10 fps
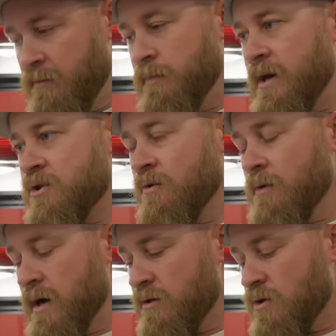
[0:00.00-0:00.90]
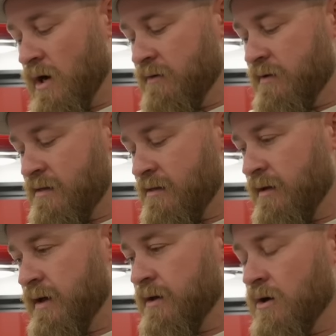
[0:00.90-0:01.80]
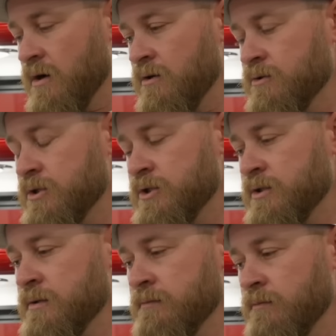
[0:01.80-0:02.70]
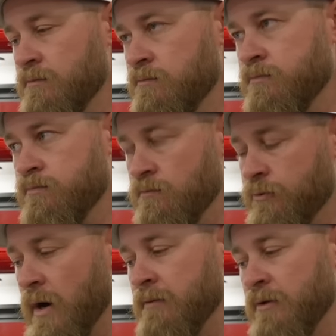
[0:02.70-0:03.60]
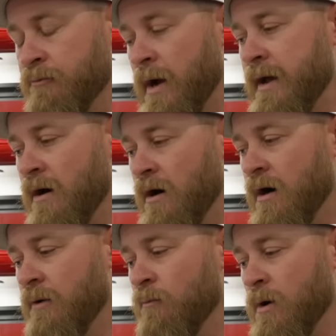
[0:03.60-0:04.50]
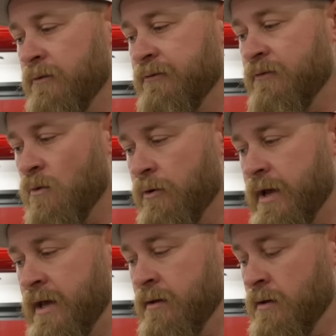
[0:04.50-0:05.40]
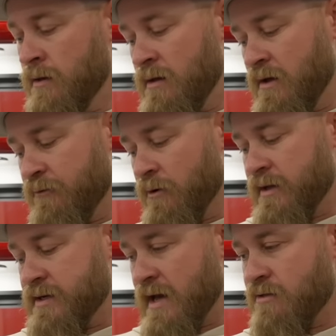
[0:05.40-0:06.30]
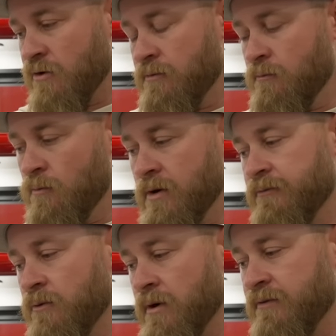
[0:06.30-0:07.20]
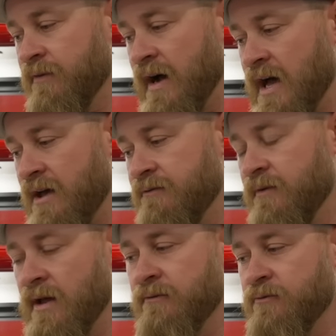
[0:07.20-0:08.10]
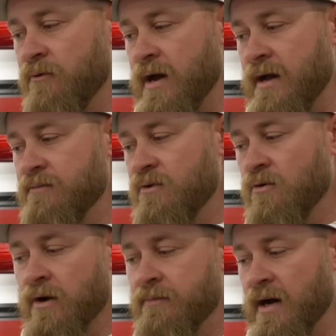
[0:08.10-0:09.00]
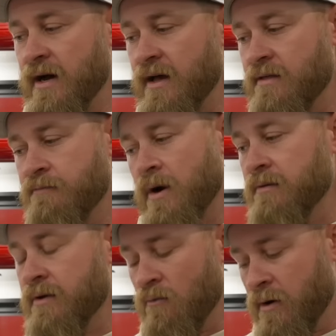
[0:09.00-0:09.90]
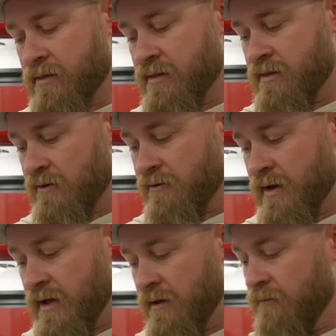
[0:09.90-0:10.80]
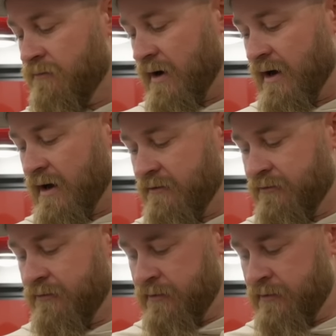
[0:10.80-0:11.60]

Pitching wedge obviously goes probably right on 140. If we're in the desert, 145, and if we're at Torrey Pines, probably 135.